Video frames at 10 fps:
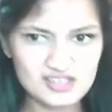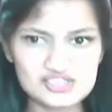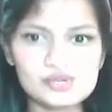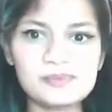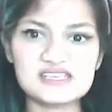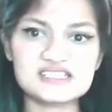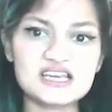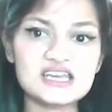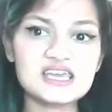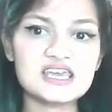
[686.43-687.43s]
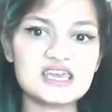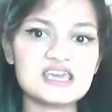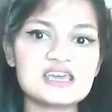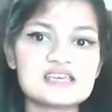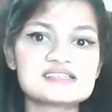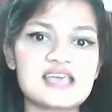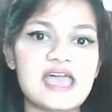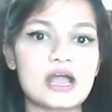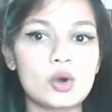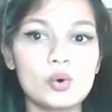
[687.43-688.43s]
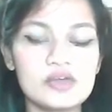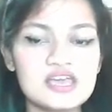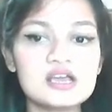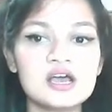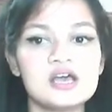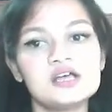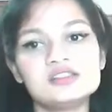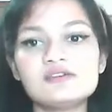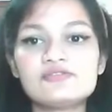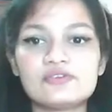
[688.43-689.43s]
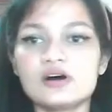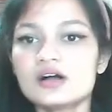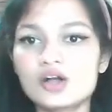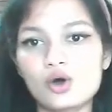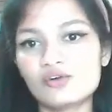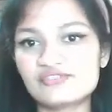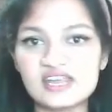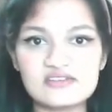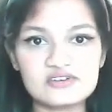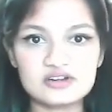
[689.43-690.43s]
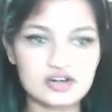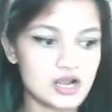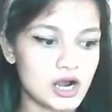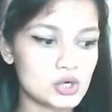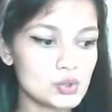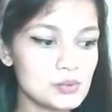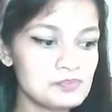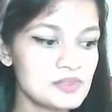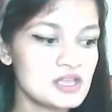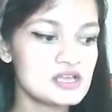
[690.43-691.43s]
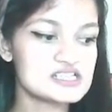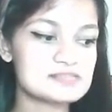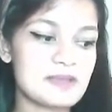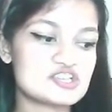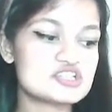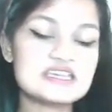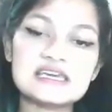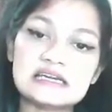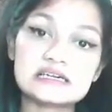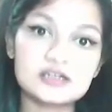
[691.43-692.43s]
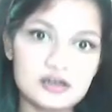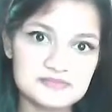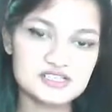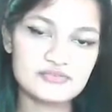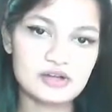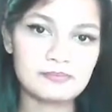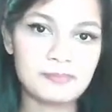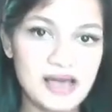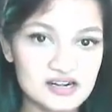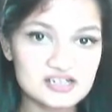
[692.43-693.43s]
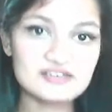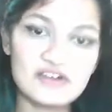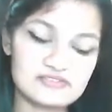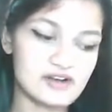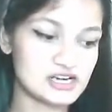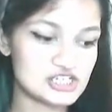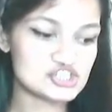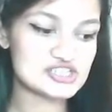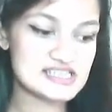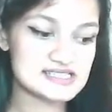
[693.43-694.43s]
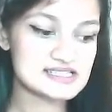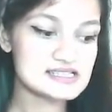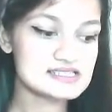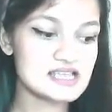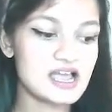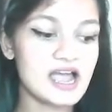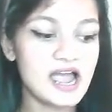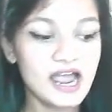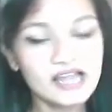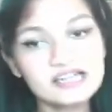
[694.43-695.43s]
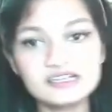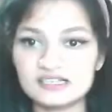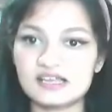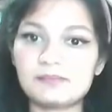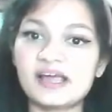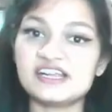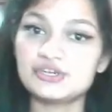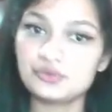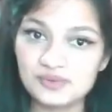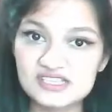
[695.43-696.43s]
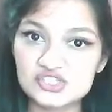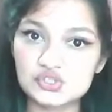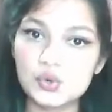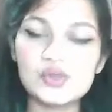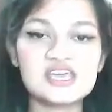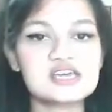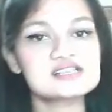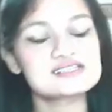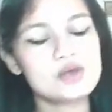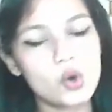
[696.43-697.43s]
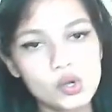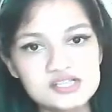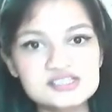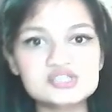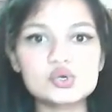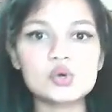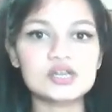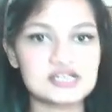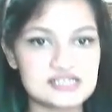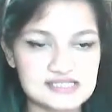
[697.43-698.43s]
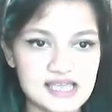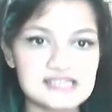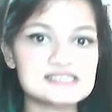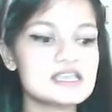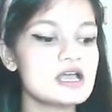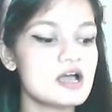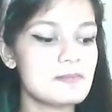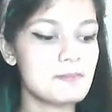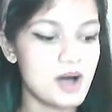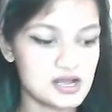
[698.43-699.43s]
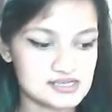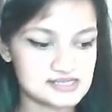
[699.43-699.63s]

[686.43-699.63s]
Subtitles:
So basically, he is echoing the work of David Ricardo, especially in terms of comparative advantage thesis, and by doing so, he is also criticizing Marx.